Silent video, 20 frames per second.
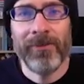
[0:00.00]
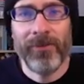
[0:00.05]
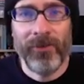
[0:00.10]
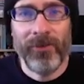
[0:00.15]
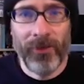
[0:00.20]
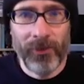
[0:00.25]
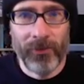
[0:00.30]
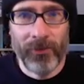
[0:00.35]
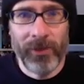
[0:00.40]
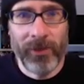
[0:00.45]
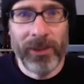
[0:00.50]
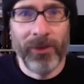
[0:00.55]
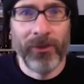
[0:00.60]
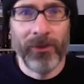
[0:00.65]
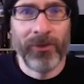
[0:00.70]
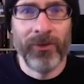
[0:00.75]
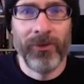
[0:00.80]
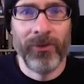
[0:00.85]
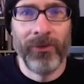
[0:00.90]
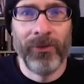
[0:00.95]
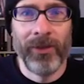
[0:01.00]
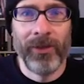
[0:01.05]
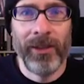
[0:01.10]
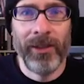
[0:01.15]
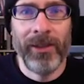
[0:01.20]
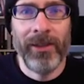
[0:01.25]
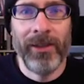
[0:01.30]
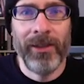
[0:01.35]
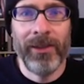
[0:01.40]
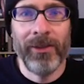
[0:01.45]
So we go to
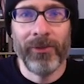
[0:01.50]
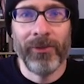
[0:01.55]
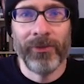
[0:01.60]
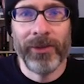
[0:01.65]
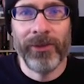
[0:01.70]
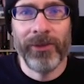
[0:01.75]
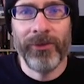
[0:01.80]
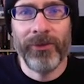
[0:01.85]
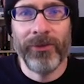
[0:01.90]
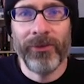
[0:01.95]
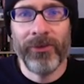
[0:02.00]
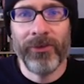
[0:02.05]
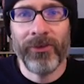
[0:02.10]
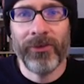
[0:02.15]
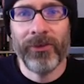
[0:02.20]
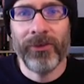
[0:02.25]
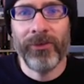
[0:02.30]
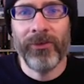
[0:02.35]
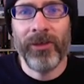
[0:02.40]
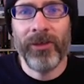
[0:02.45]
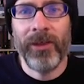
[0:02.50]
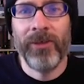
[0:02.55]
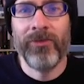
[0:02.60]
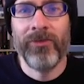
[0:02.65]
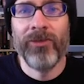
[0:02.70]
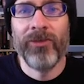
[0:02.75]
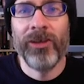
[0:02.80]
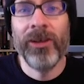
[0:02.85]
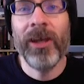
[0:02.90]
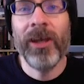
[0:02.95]
a real search
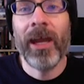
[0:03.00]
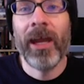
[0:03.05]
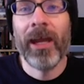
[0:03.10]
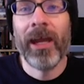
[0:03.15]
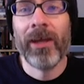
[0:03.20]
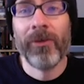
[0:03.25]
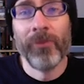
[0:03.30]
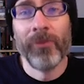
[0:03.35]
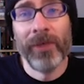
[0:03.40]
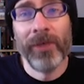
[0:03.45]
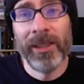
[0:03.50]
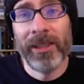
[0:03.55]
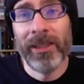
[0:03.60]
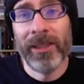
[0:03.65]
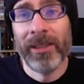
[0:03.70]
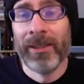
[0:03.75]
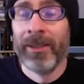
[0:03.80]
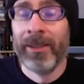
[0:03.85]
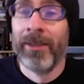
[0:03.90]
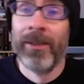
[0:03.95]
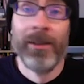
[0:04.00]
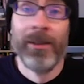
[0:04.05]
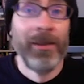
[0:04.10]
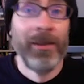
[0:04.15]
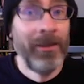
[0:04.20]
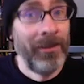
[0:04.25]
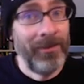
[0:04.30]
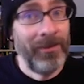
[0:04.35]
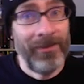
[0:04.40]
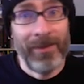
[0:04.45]
engine and we
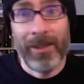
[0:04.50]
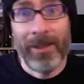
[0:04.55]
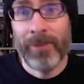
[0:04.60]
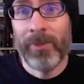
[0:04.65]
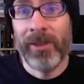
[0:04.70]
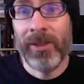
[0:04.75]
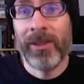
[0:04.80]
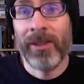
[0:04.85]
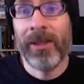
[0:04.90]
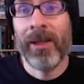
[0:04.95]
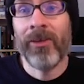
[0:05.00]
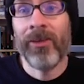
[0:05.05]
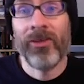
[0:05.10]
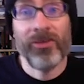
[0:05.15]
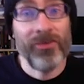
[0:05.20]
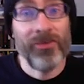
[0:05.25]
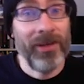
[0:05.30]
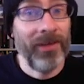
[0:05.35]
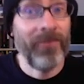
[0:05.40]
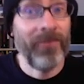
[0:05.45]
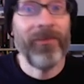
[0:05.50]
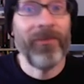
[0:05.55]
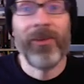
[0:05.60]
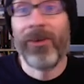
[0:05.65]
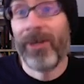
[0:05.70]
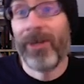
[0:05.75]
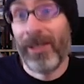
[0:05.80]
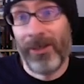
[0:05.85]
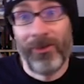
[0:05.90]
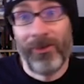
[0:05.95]
type in
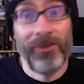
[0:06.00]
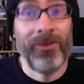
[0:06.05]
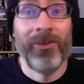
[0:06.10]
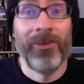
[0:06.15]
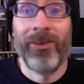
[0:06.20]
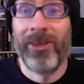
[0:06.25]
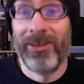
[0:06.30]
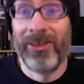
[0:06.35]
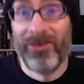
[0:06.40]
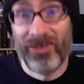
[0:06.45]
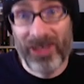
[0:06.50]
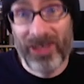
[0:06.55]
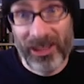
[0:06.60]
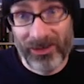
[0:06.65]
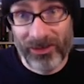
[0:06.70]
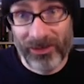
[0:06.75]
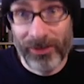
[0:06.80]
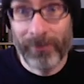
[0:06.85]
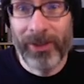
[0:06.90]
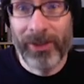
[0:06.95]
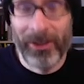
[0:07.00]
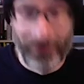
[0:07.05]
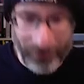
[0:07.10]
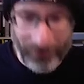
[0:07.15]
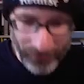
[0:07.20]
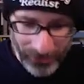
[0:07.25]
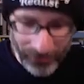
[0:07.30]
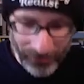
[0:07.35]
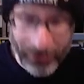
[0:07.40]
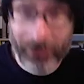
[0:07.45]
stratospheric aerosol injection because
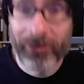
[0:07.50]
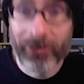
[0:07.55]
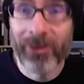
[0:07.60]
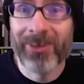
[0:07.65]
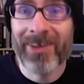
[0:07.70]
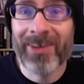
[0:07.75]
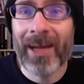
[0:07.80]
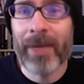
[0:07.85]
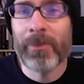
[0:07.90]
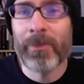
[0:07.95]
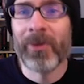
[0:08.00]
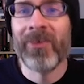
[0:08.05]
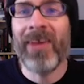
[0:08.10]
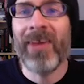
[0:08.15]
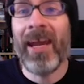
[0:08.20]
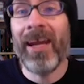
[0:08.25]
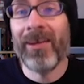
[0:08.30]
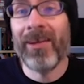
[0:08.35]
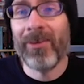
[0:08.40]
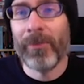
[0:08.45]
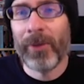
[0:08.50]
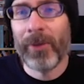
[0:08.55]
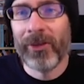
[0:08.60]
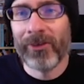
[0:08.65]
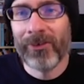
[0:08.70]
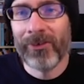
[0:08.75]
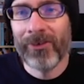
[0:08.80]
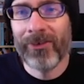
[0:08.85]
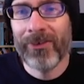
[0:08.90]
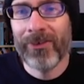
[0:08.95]
we are all good typers and
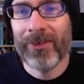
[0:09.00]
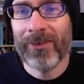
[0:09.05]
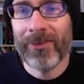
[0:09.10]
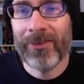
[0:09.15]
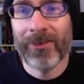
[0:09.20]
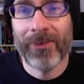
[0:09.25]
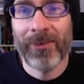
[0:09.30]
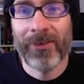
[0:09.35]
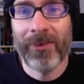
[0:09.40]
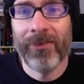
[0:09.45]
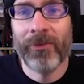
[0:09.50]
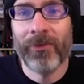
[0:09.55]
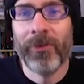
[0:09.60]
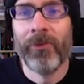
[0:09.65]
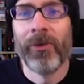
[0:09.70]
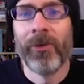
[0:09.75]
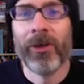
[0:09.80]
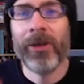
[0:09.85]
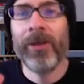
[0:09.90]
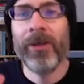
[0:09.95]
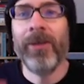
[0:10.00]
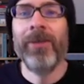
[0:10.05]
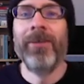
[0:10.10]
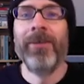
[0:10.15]
spellers, so this will work.